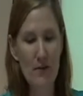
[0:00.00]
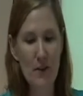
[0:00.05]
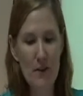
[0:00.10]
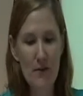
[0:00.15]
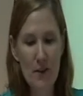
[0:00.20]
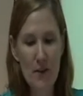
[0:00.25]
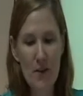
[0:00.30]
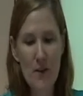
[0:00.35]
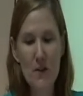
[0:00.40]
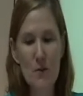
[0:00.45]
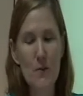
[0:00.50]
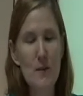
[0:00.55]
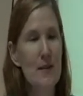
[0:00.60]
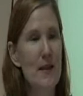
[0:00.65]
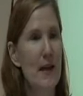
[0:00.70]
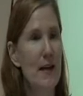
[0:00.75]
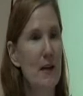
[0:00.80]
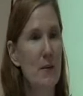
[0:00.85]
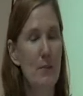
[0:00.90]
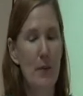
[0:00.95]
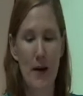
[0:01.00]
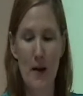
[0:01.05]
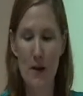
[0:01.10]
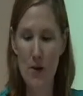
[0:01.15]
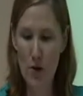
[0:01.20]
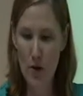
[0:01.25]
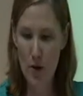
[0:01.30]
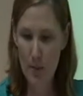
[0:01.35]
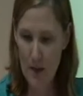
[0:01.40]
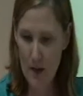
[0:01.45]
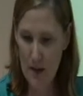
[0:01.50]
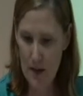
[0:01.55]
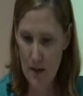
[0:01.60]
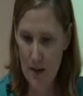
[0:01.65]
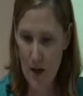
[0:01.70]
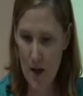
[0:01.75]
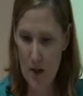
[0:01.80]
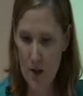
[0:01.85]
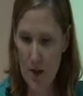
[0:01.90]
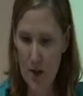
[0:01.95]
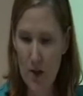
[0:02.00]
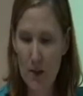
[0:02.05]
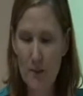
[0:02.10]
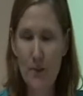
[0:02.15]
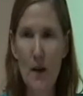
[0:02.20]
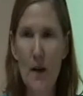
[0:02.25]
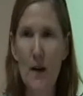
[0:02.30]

divisions was headed by a European doctor